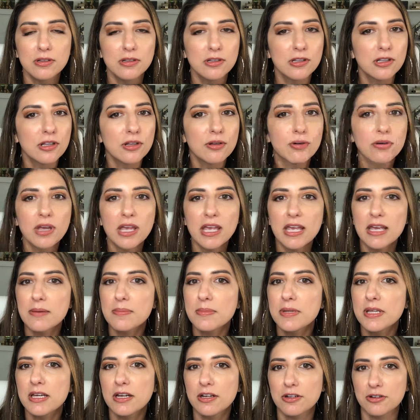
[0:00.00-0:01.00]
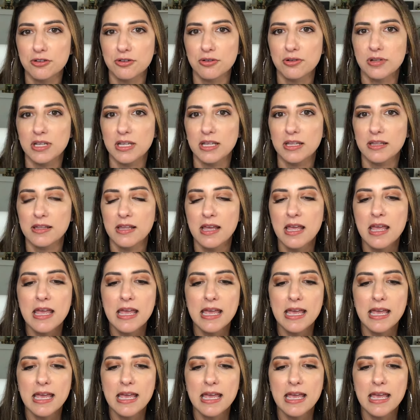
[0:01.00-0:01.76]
little cami underneath.